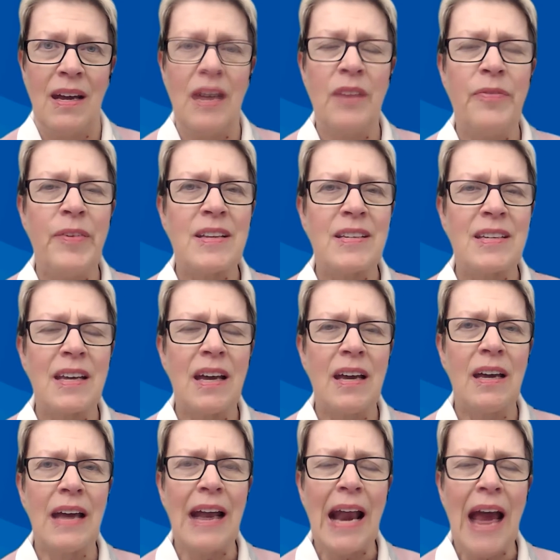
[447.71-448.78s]
if it's
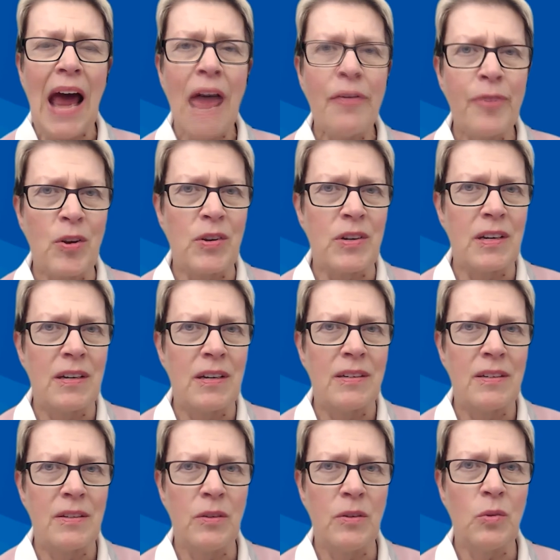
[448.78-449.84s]
an effort
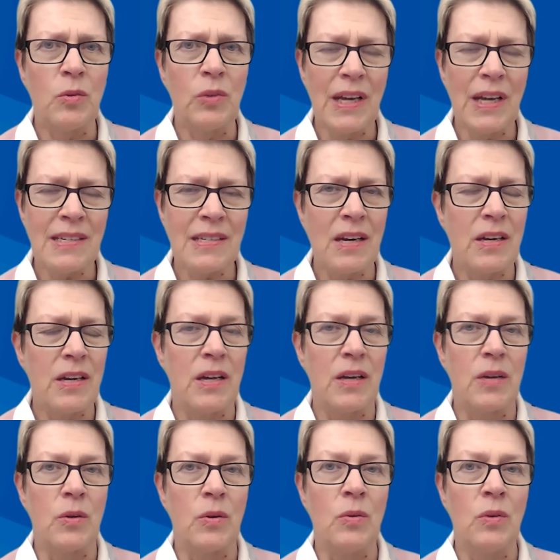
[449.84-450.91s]
to listen to
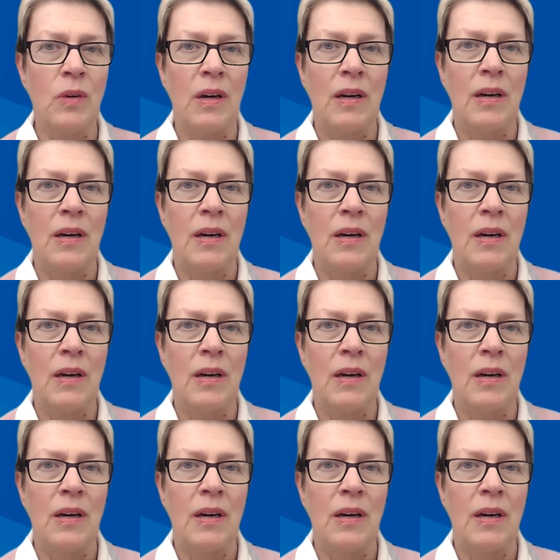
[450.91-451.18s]
you,